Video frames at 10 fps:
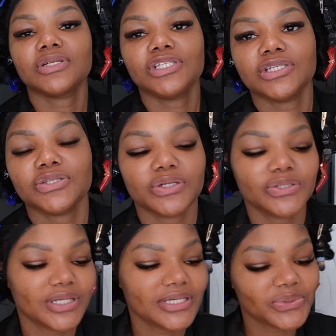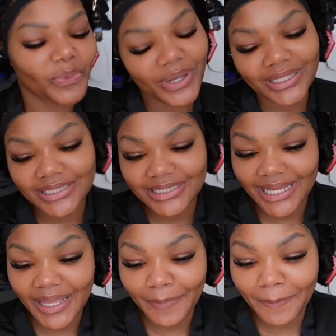not here, sorry. Today is
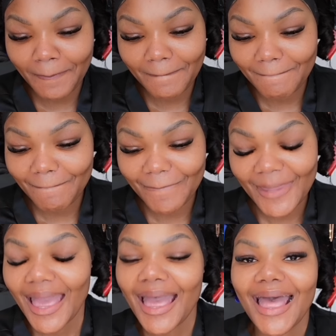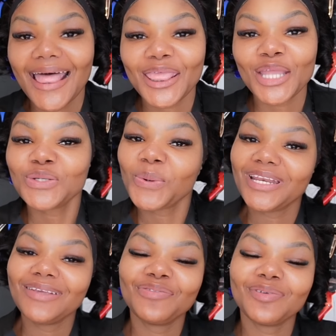Wednesday, the
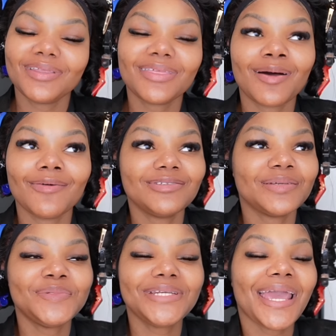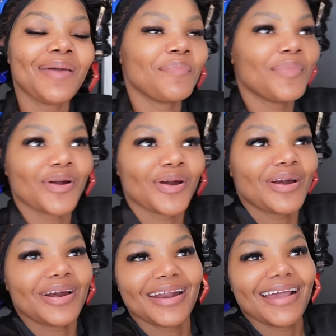25th of
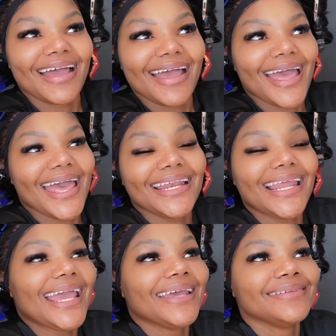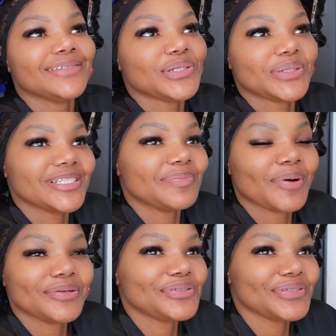September. An angel was
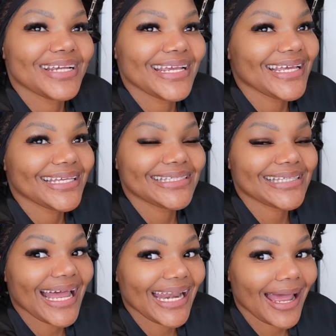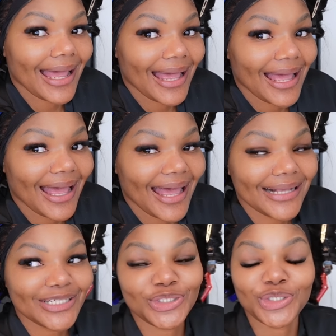born today, Gesana
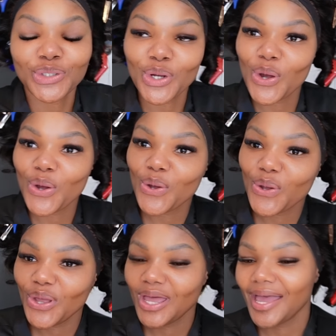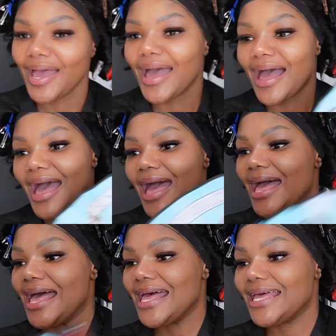Juno.
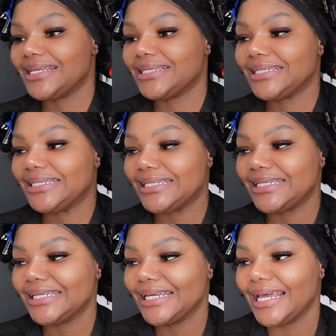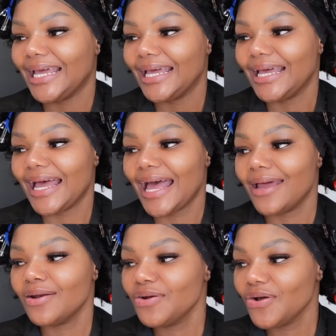And
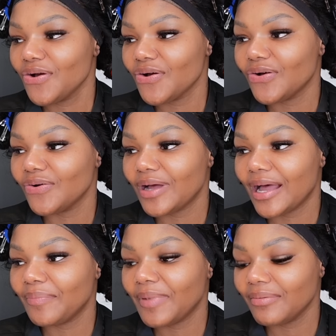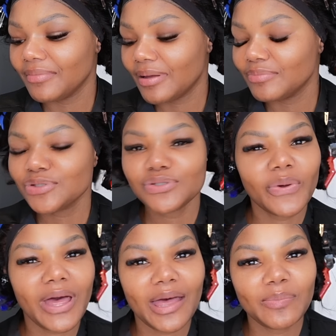I don't know, I'm
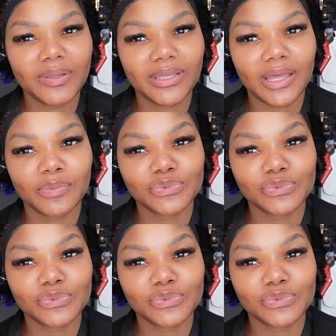so happy.